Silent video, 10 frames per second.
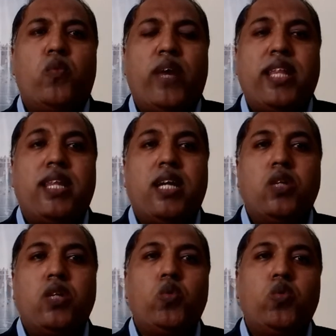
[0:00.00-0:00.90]
when they
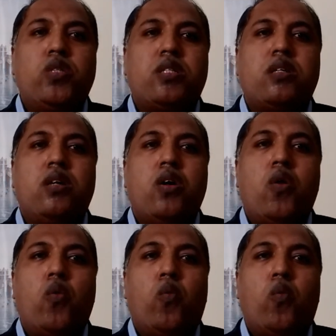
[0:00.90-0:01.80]
lose
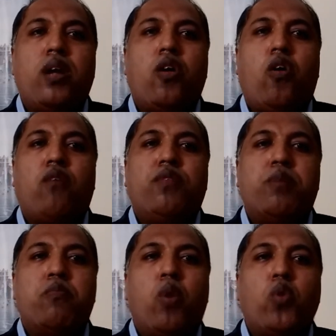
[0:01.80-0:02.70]
one of
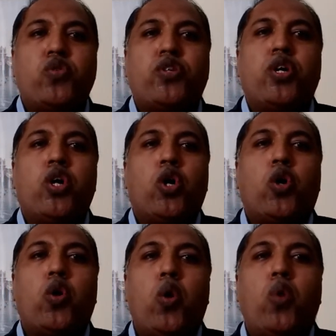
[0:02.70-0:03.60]
the most
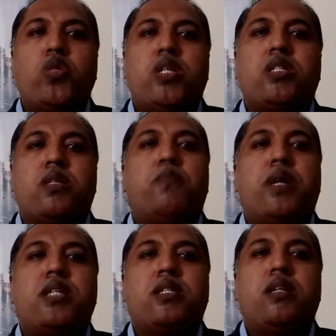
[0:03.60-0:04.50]
closest
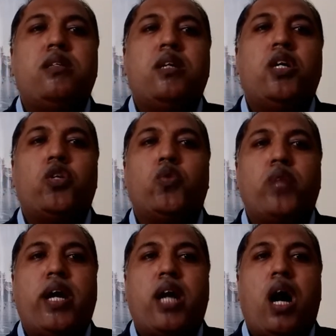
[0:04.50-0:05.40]
person to
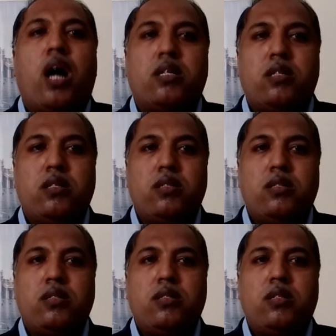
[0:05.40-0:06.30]
their heart.
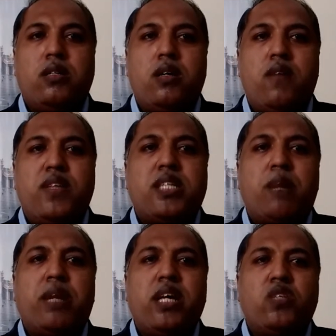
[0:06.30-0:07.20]
When
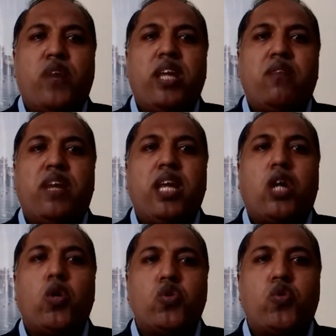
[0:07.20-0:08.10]
somebody is very, very
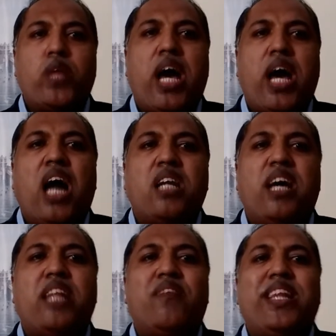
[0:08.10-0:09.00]
close to their heart,
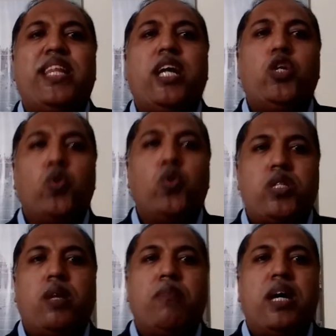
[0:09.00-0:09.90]
and when they
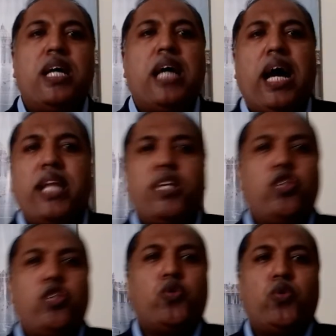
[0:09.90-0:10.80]
lose them,
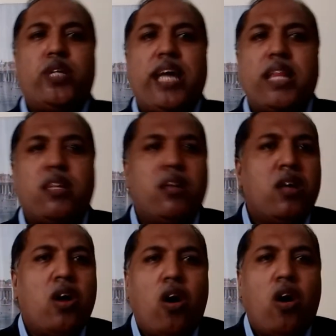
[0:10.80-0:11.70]
either due to death
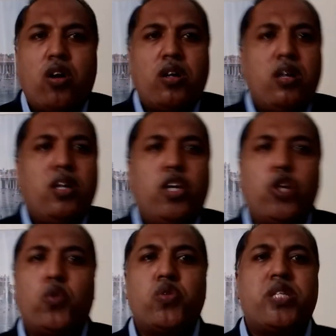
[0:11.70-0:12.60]
or
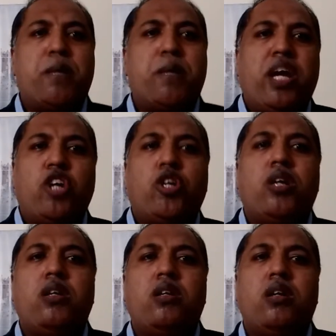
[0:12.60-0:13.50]
due to
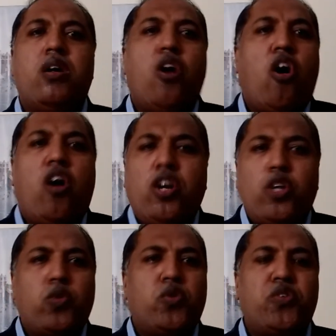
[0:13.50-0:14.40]
separation or
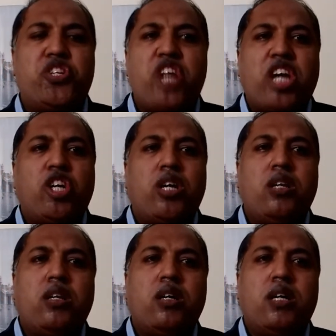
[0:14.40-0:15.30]
due to
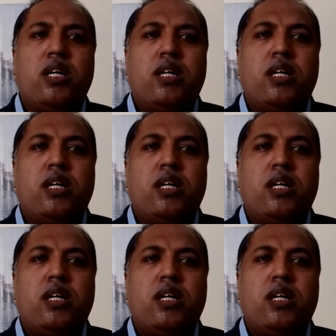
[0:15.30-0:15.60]
rejection,